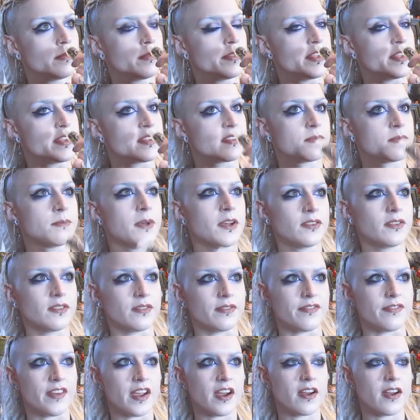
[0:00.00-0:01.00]
This smells
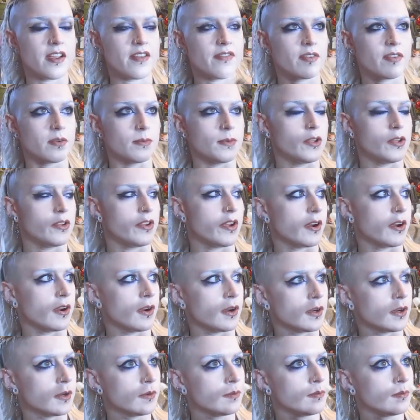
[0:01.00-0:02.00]
very
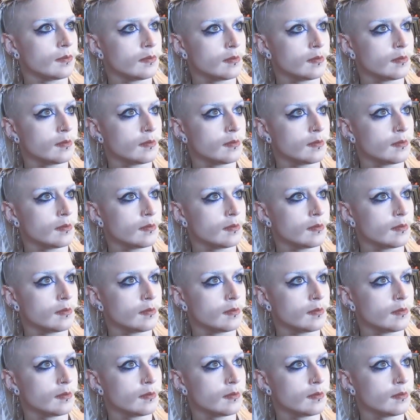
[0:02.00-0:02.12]
familiar.